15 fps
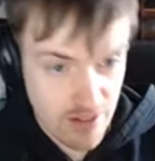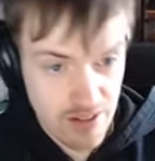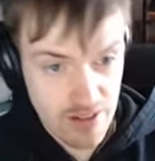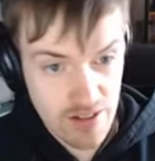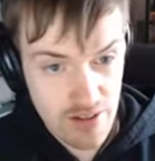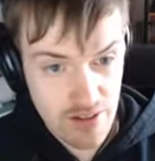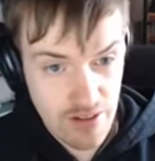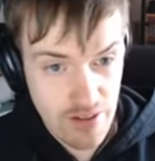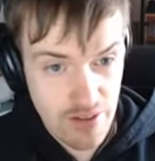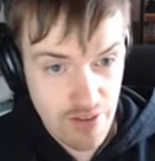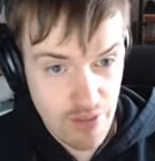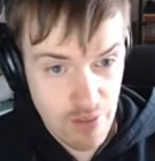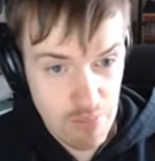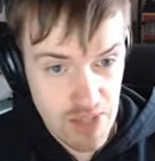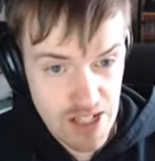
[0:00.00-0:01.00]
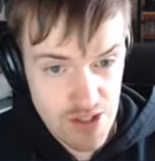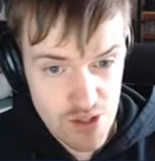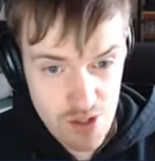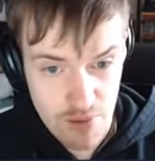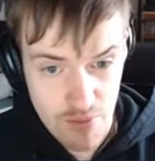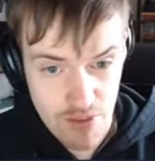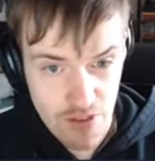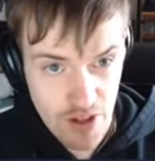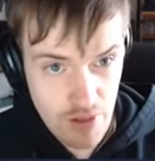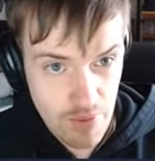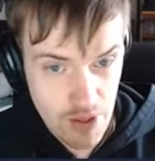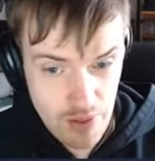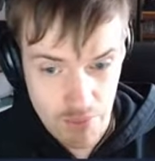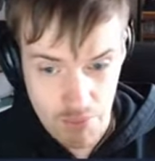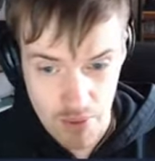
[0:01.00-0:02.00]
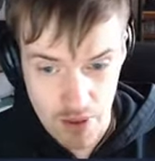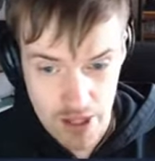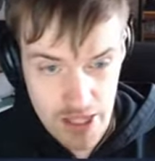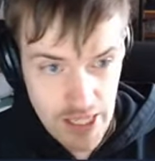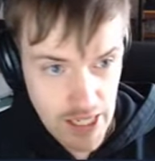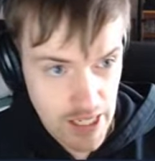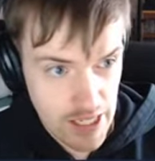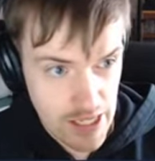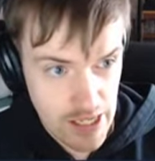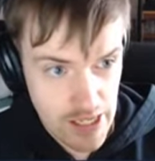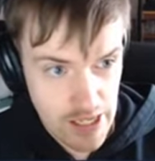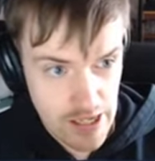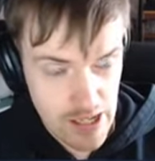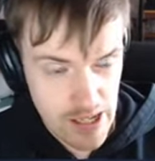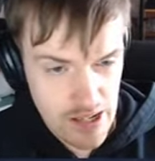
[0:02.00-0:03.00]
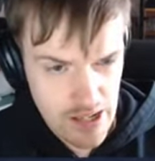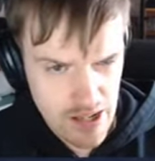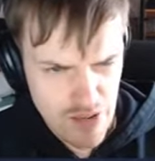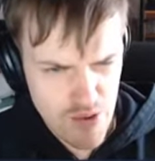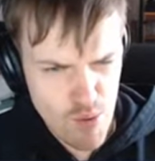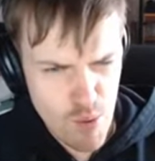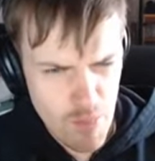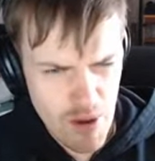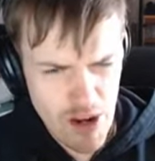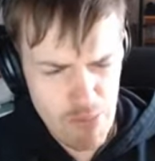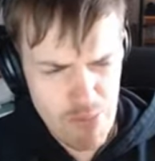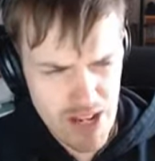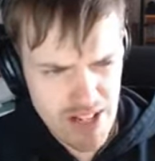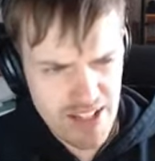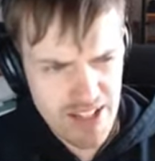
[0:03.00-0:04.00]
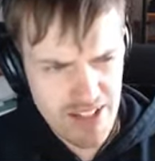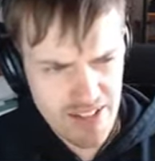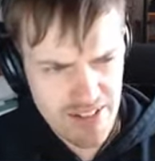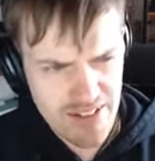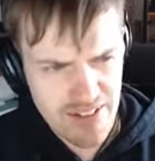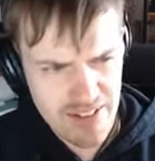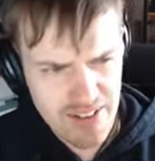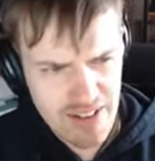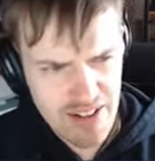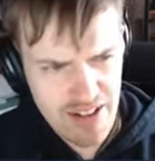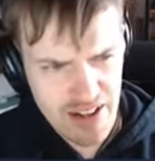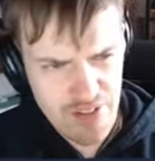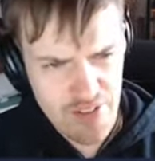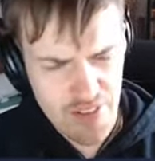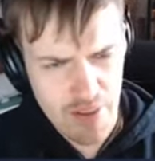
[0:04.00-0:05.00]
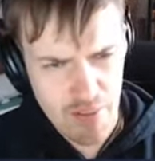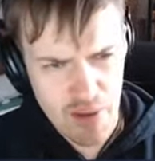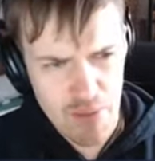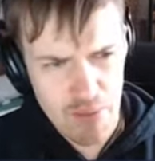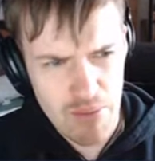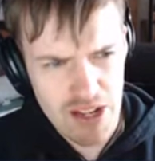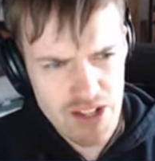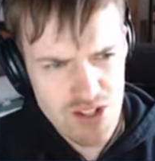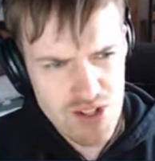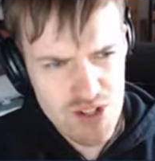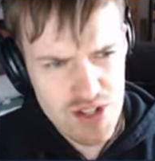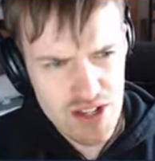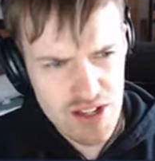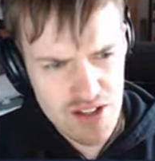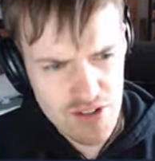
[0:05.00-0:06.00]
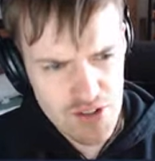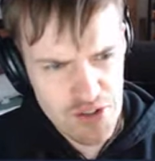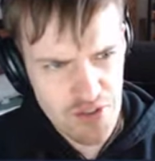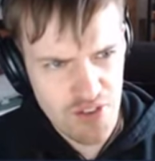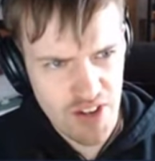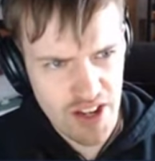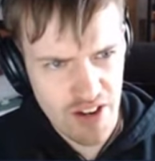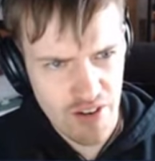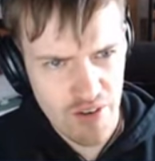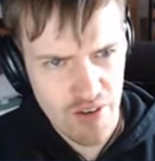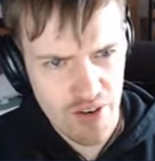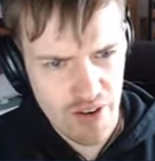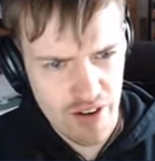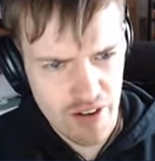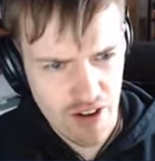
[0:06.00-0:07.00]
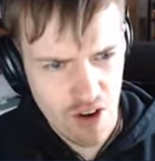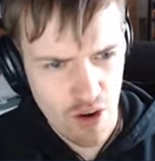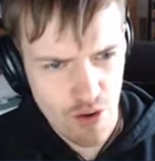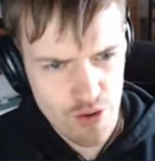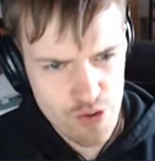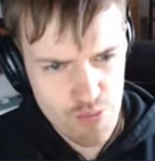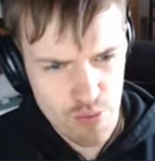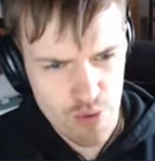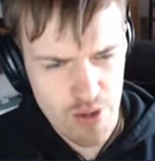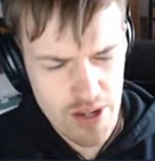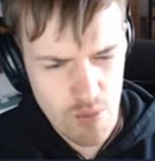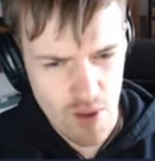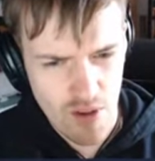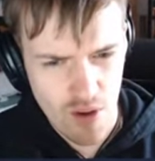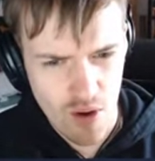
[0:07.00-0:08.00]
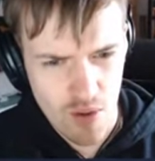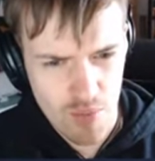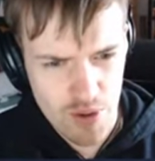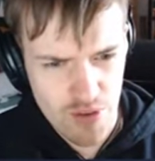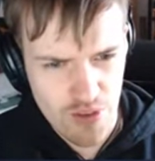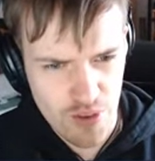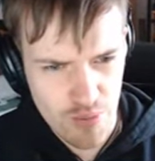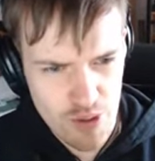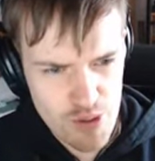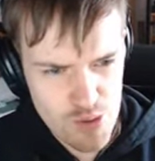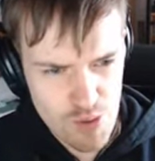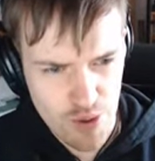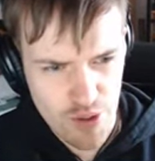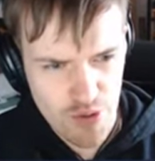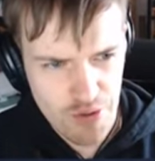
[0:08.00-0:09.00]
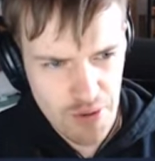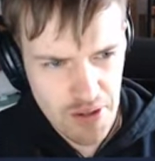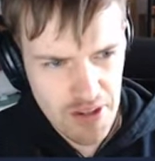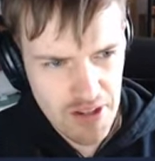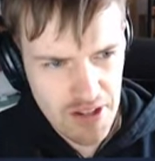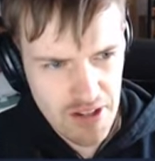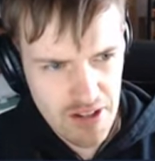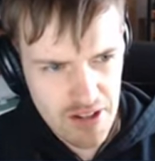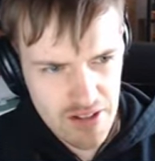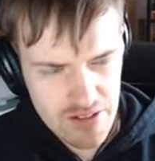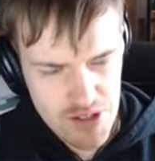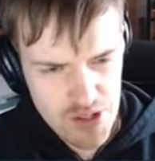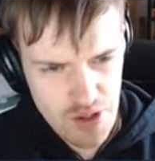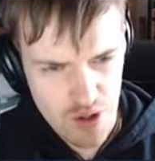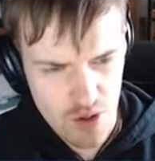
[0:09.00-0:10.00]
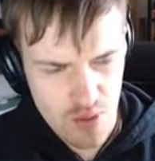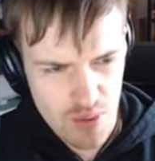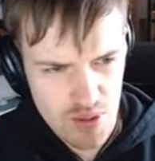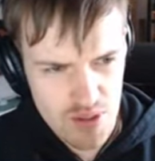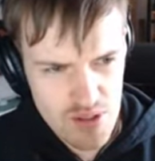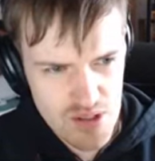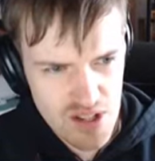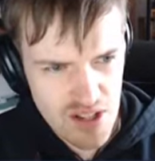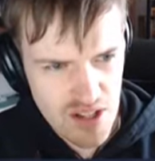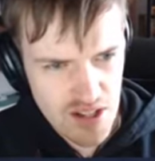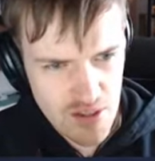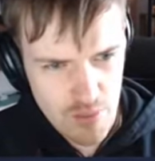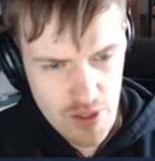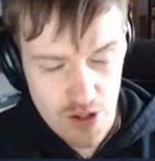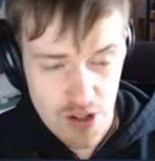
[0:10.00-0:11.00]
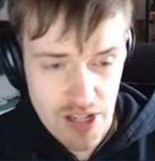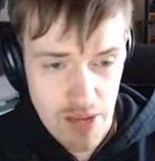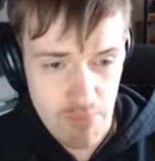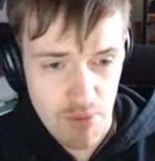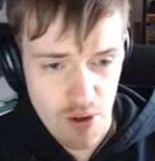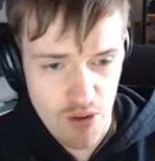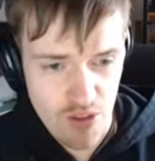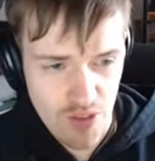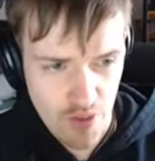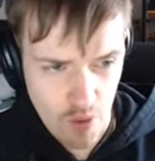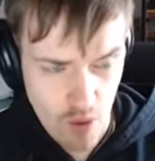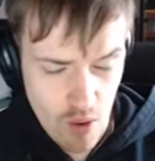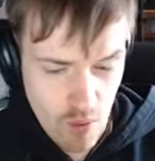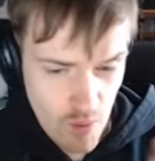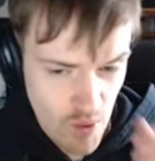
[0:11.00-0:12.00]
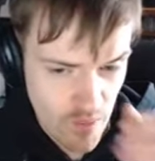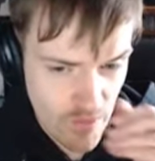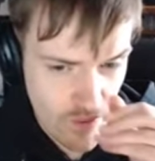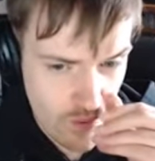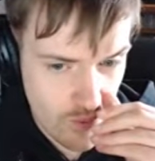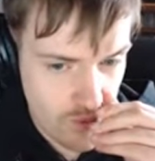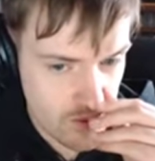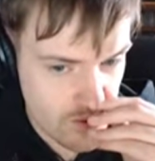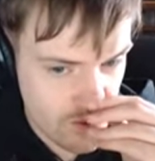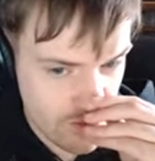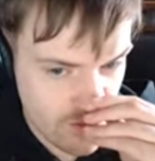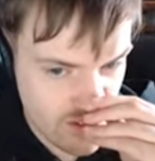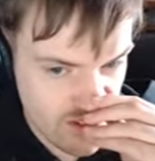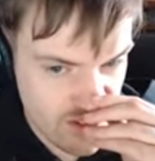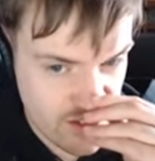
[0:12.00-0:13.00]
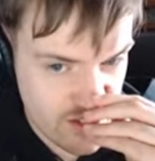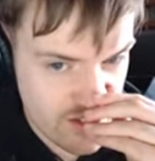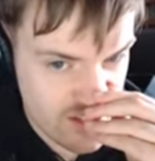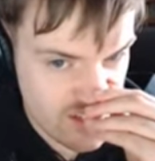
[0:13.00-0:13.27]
Uh, and in the meantime, I think I'm gonna buy a... I think we'll buy a med kit. I think that might be best, because I think our uh, car is pretty well armoured for the most part. At least I hope it is. We could get both in the long run, though, definitely.